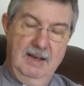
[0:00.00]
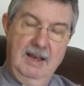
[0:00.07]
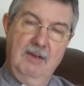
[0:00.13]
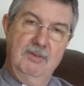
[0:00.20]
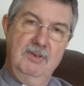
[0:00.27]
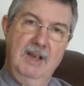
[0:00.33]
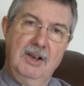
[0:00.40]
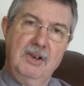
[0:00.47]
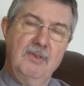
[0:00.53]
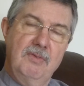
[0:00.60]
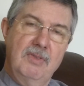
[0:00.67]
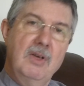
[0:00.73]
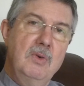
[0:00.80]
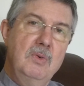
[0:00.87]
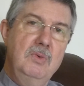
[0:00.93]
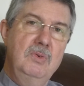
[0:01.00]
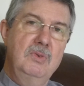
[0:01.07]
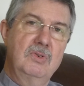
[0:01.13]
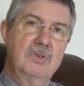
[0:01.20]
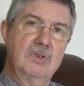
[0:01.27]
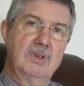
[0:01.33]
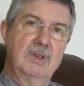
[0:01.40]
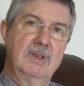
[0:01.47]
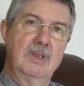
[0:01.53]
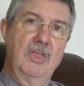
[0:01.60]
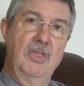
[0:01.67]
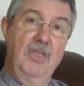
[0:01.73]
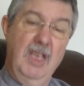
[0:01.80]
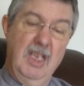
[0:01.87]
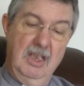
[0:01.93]
Now, none of those
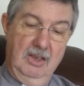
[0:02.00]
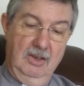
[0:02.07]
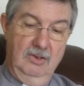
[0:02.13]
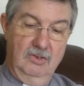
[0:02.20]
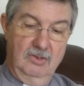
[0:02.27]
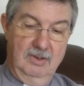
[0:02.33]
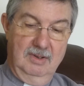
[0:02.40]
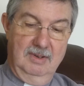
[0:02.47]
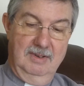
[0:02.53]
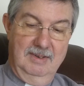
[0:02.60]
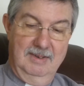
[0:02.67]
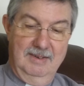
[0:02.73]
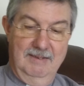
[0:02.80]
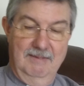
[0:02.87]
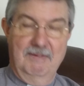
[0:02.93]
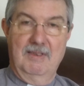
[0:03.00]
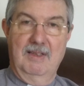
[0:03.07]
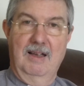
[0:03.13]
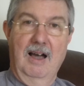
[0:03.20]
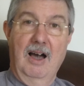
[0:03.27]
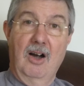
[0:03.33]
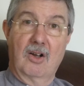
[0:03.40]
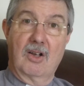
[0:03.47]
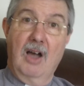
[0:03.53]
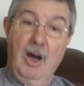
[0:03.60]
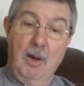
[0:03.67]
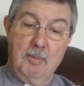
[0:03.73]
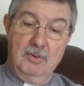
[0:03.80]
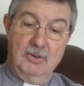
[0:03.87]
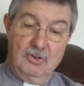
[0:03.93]
things are
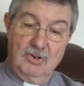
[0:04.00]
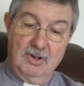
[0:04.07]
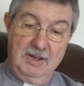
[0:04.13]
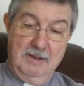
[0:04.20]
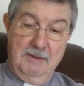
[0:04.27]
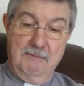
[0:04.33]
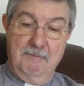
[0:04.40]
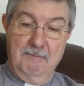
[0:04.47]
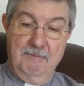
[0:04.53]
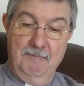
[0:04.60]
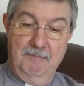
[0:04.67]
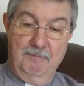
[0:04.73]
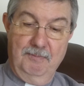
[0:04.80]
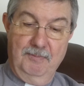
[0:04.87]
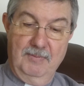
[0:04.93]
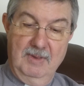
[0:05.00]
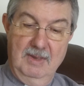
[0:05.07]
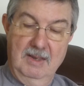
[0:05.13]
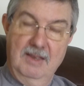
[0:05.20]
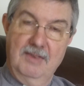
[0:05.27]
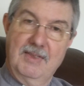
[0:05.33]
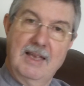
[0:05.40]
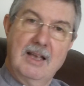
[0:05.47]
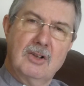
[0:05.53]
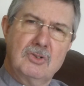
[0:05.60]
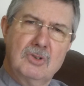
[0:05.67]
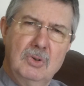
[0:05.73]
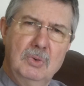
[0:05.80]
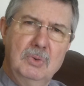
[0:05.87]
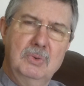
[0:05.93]
carpentry. They are
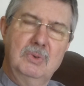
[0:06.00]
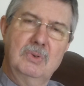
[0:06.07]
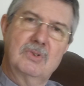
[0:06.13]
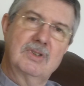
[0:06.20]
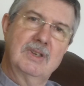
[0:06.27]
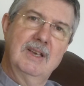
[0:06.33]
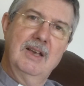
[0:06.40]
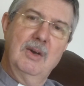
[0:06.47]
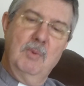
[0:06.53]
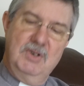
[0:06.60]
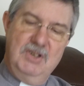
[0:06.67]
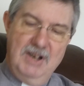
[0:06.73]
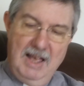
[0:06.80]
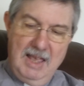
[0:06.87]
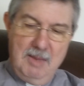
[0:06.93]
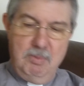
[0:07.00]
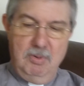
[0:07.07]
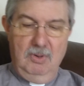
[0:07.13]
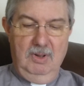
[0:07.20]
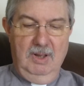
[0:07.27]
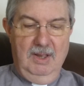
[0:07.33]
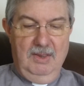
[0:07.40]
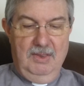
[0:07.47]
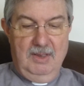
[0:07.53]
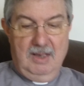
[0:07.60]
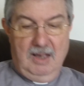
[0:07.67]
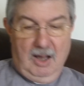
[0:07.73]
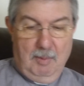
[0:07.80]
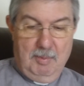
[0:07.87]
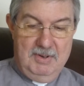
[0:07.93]
tools which enable the
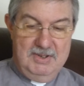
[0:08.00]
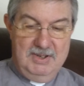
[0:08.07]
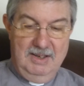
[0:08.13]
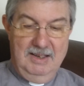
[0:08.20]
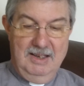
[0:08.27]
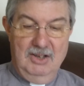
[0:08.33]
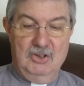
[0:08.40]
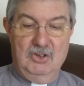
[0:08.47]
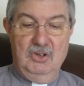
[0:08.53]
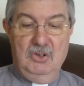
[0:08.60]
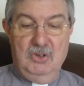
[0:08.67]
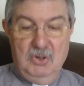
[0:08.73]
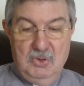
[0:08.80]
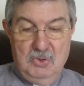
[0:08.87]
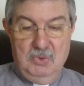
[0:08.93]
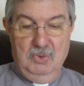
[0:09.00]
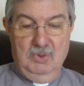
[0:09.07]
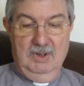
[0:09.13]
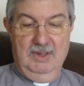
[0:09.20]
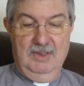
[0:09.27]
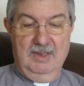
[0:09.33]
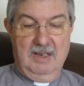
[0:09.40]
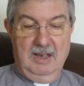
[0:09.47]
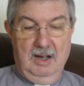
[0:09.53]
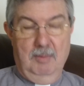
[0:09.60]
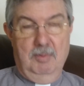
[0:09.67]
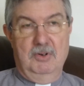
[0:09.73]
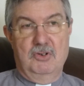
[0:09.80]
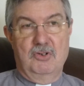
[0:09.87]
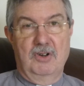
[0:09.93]
carpenter to do the
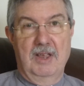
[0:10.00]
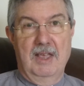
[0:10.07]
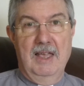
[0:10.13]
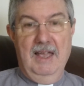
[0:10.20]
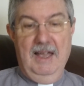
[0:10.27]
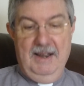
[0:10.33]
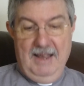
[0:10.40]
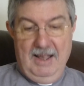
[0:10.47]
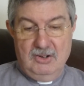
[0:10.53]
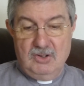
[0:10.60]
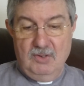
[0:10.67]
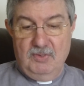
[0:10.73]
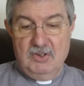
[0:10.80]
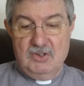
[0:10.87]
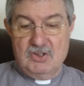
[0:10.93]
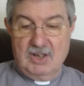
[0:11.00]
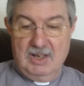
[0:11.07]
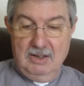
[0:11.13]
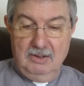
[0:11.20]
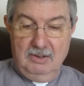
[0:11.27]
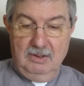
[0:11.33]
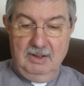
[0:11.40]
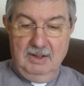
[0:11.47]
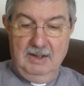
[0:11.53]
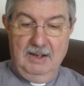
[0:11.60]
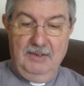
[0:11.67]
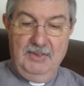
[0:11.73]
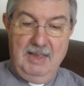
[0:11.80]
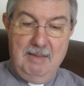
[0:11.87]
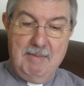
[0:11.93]
carpentry. And out of the skill
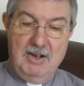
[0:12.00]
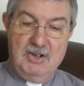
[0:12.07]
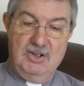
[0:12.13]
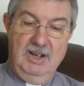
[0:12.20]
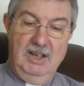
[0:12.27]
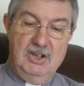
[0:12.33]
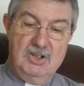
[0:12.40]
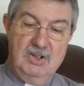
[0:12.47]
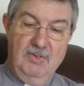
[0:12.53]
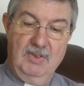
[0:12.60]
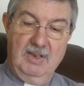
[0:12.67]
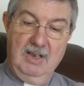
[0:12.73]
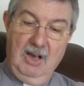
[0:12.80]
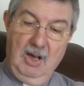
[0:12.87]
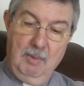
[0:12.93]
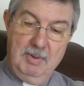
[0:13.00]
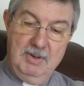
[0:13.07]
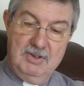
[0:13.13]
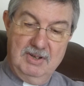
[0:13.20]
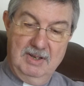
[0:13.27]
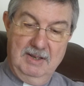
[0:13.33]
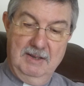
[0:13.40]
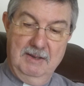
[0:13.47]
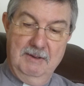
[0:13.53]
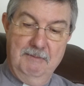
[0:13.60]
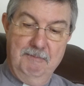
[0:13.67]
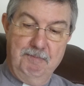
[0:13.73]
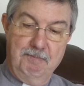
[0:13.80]
and the imagination of the carpenter,